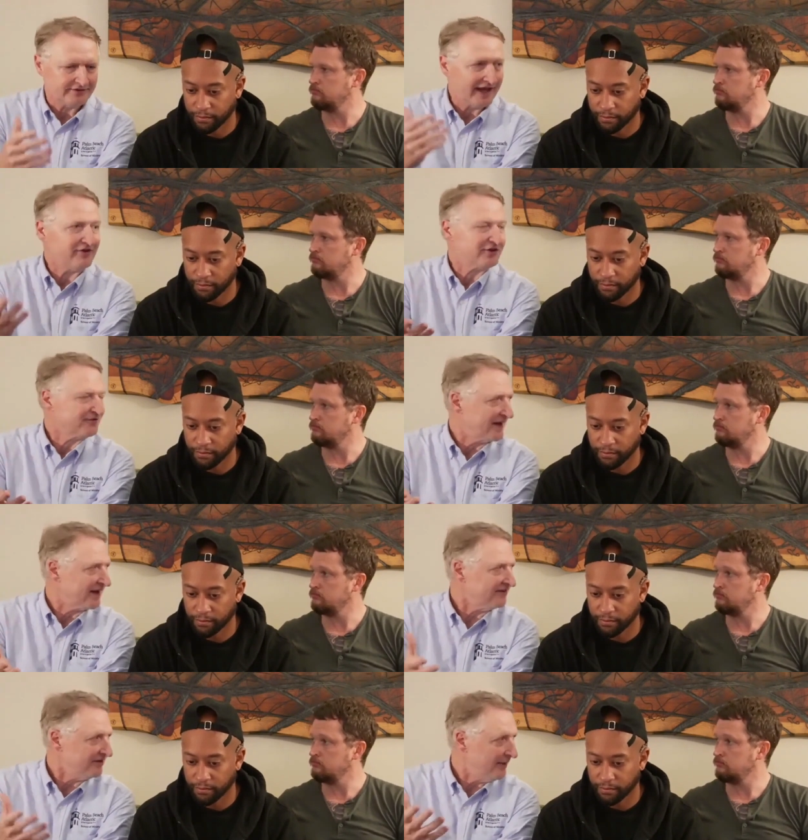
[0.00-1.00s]
Speaker 1: David is fighting
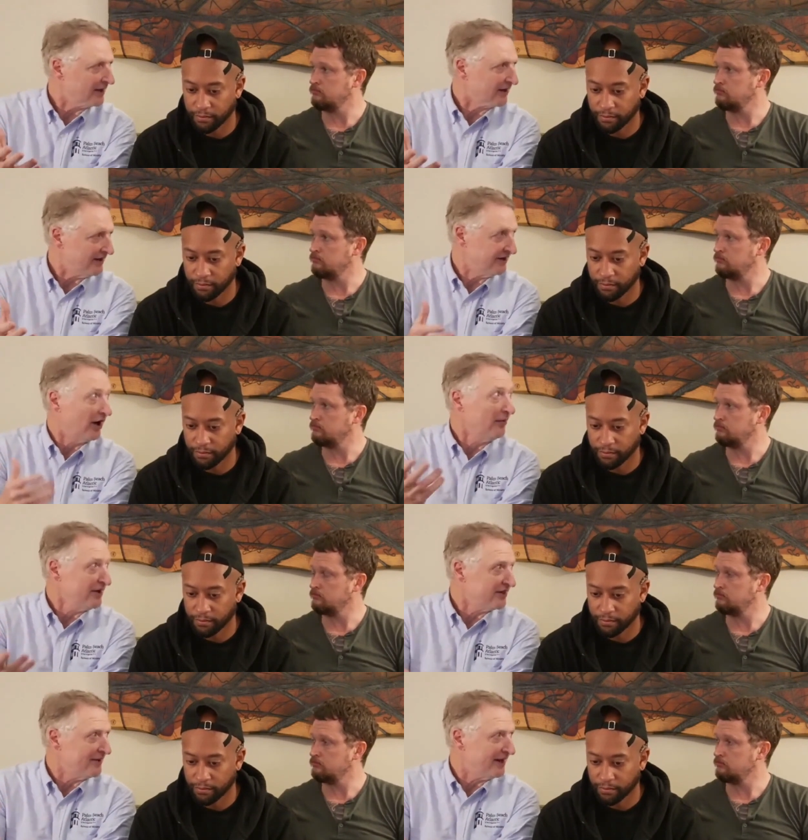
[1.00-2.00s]
against the Amalekites, an
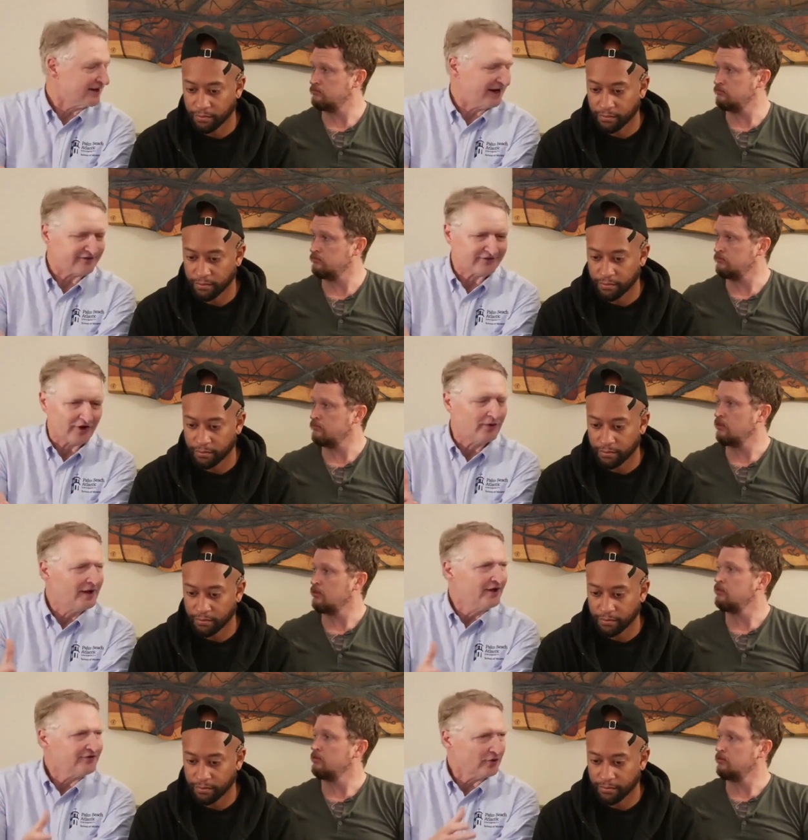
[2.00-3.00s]
army of the Amalekites. Mm. So
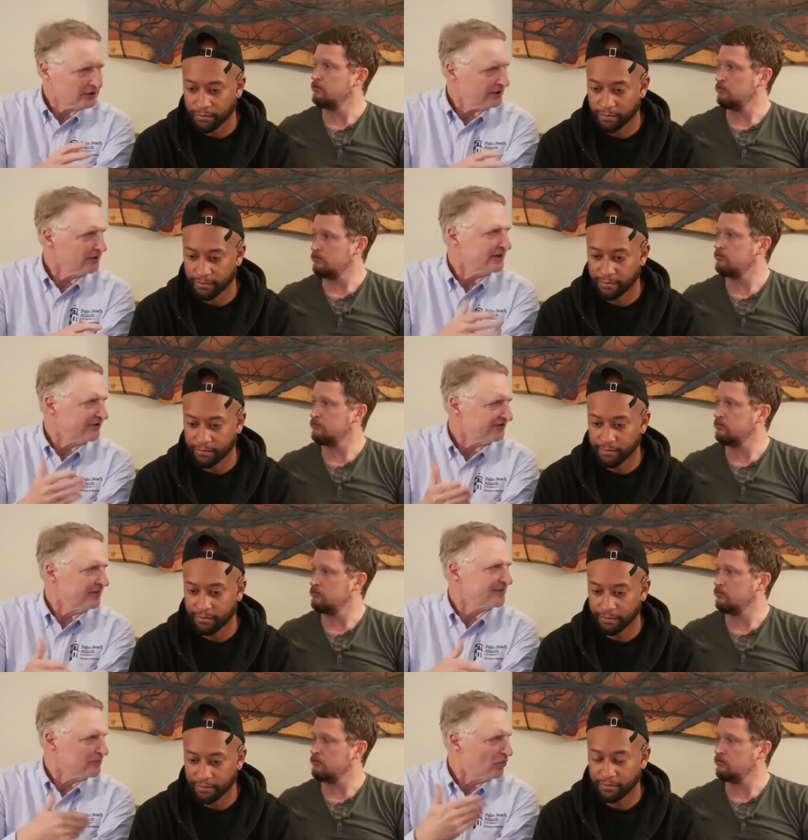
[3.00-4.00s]
so clearly there's
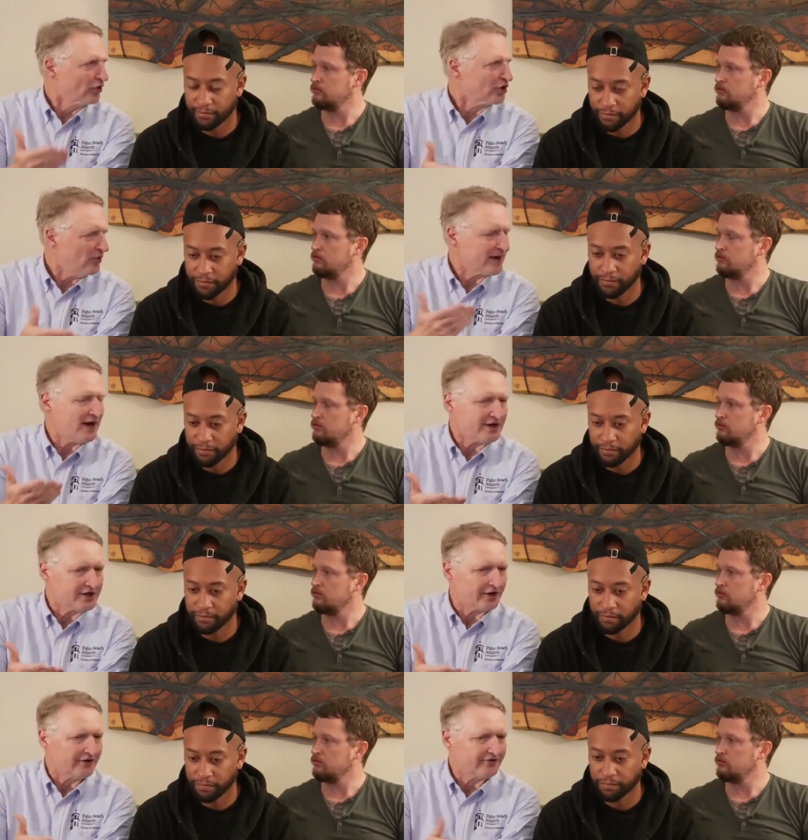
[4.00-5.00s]
something more going on
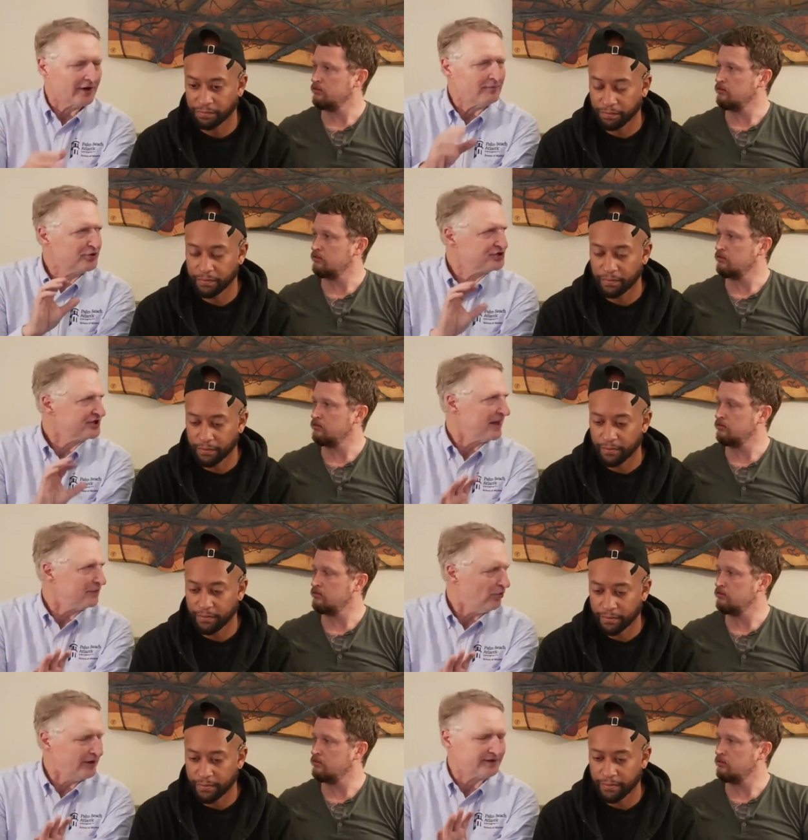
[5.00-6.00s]
here. And so I'm pushing
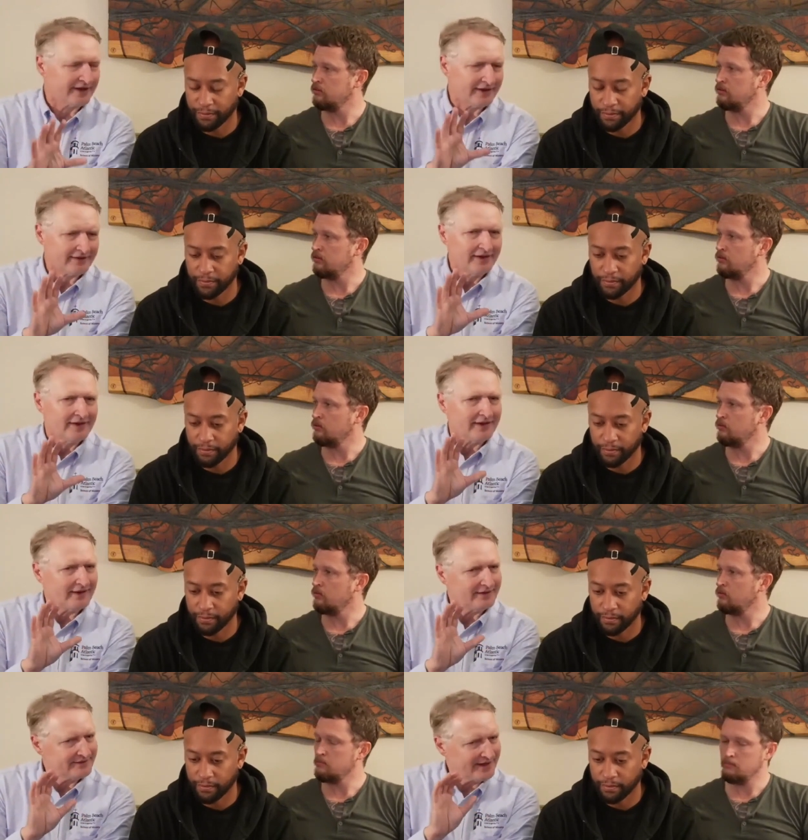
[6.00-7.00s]
that point that
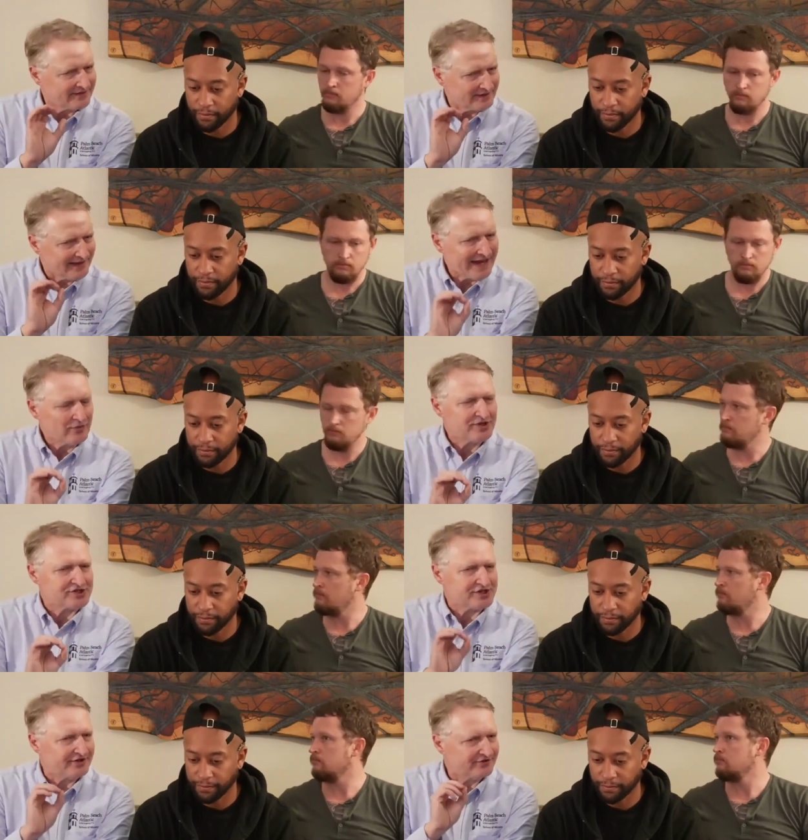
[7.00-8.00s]
uh, that the
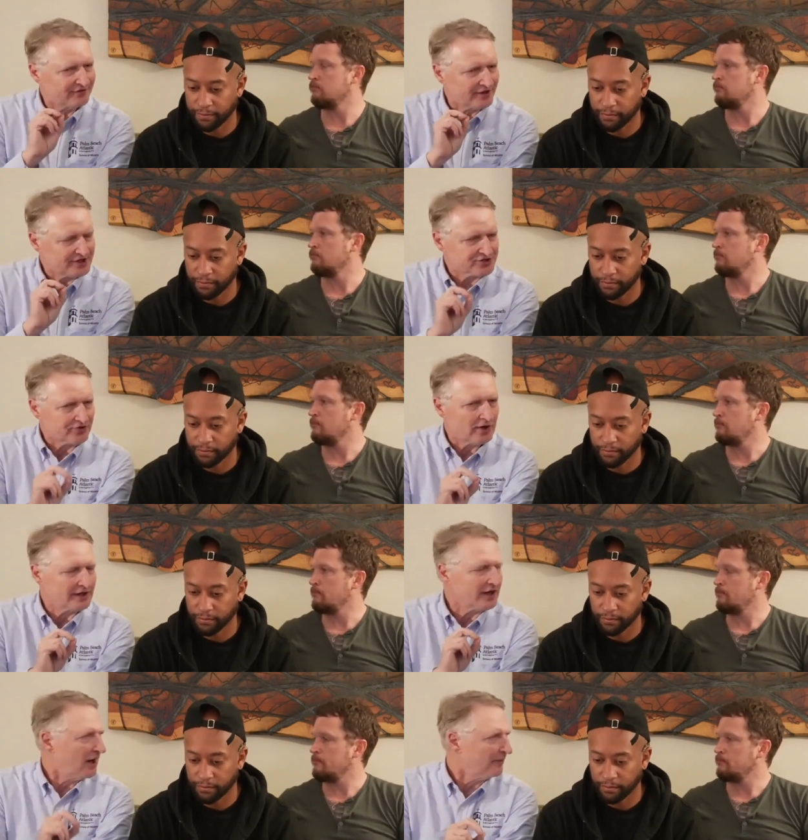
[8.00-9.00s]
language is very
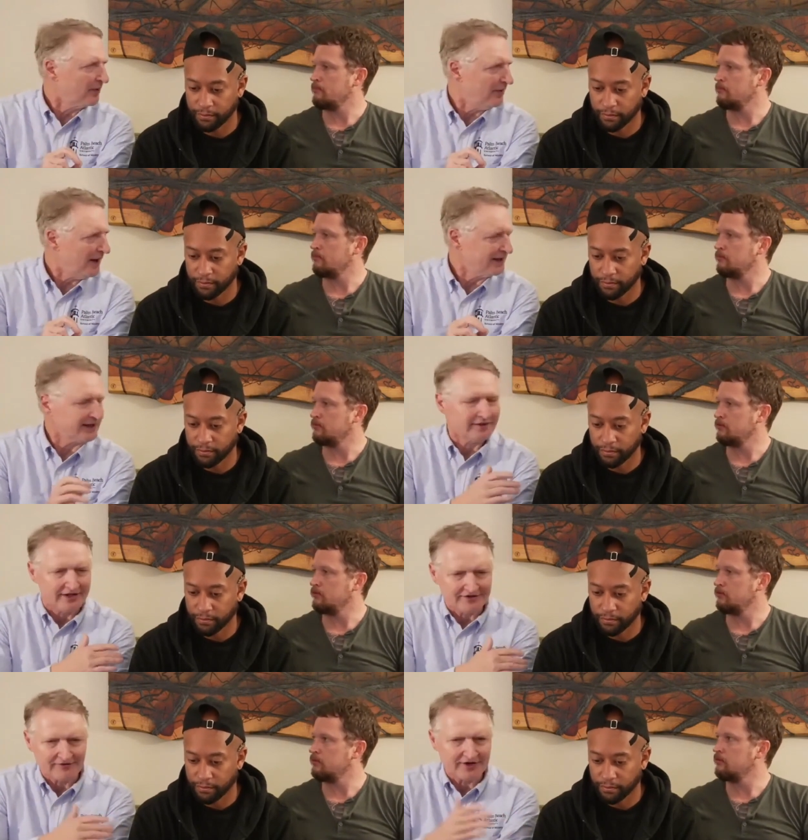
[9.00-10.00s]
strongly hyperbolic.
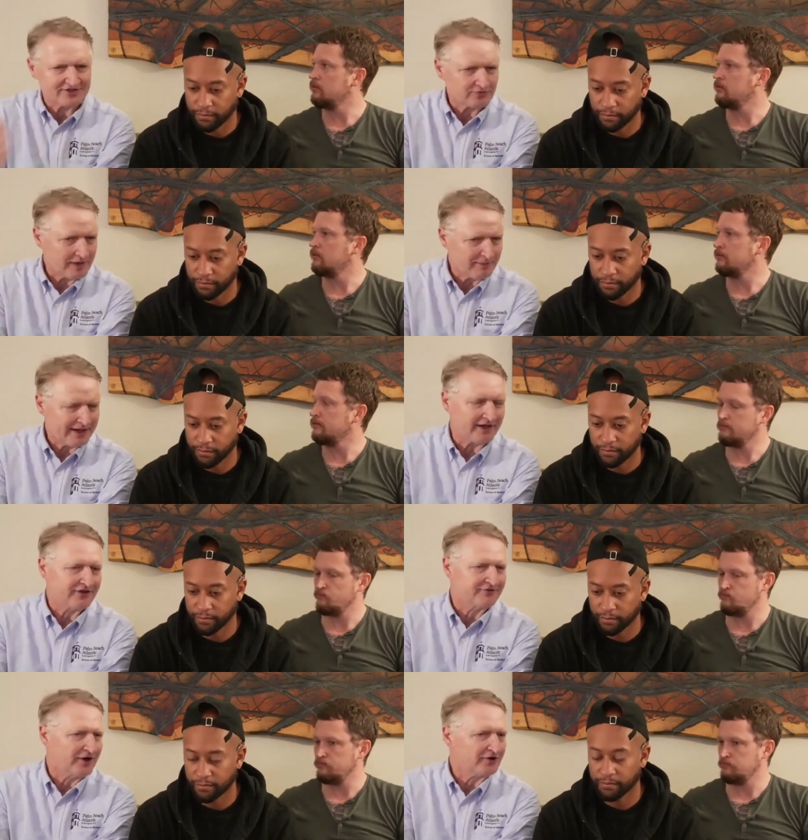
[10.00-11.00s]
It's very sweeping.
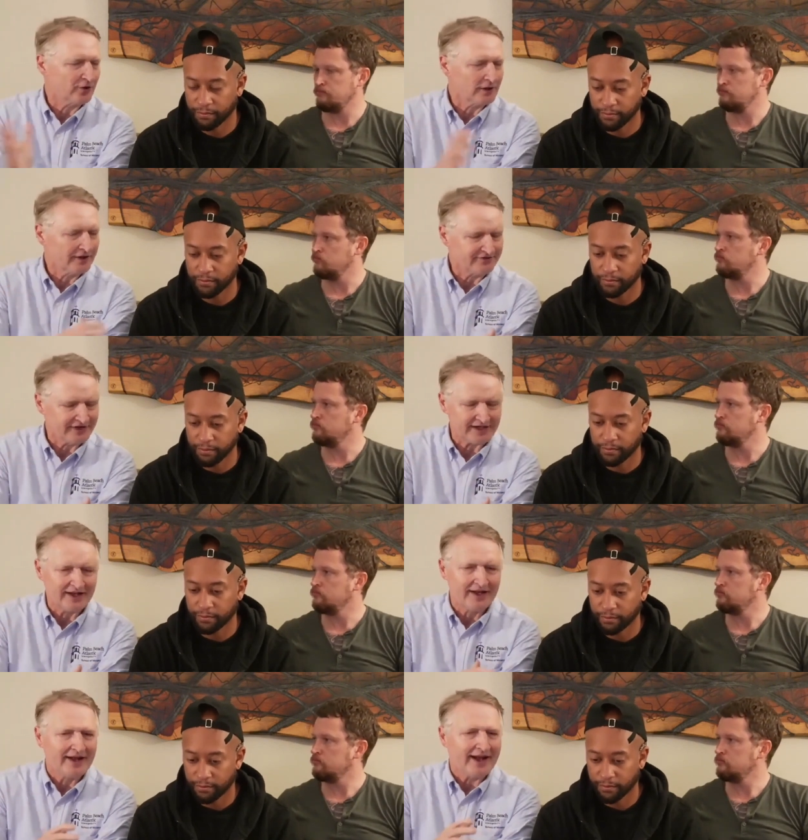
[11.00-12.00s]
It's very totalistic.
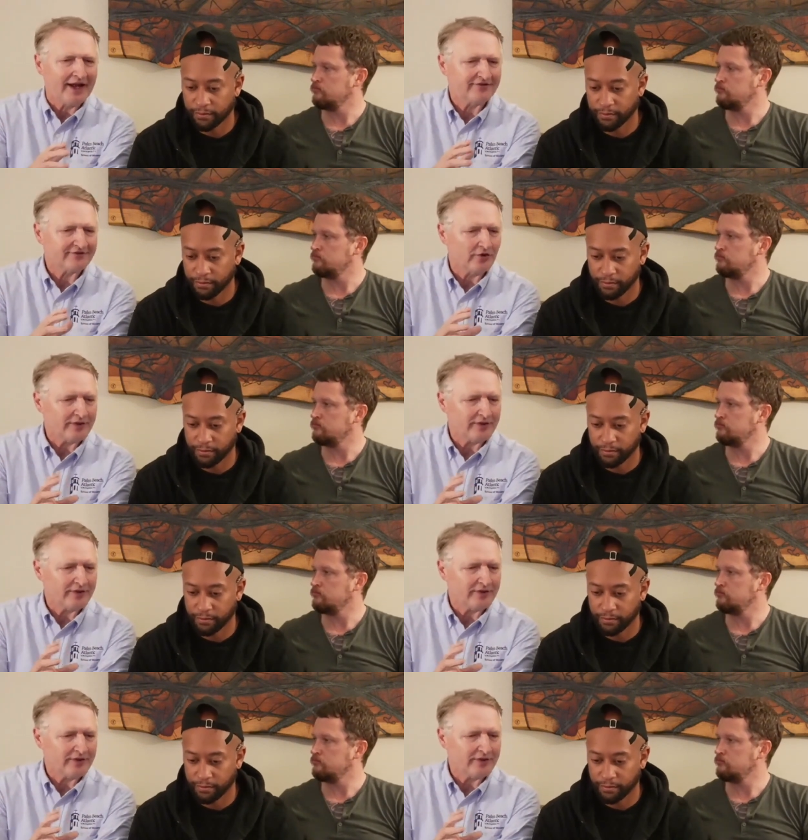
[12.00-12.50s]
And so